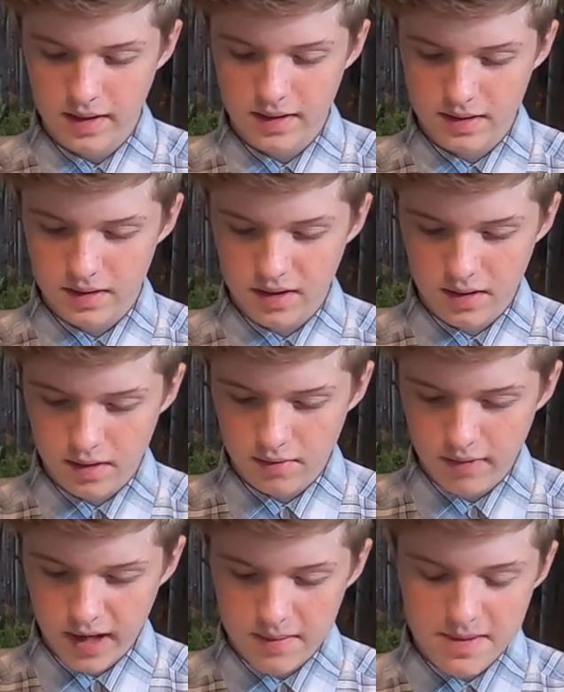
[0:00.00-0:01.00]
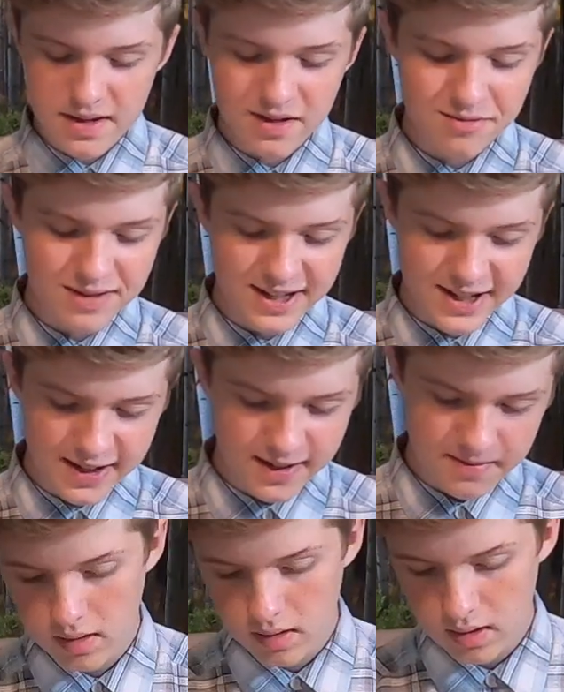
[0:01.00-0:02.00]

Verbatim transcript: so recommended reading,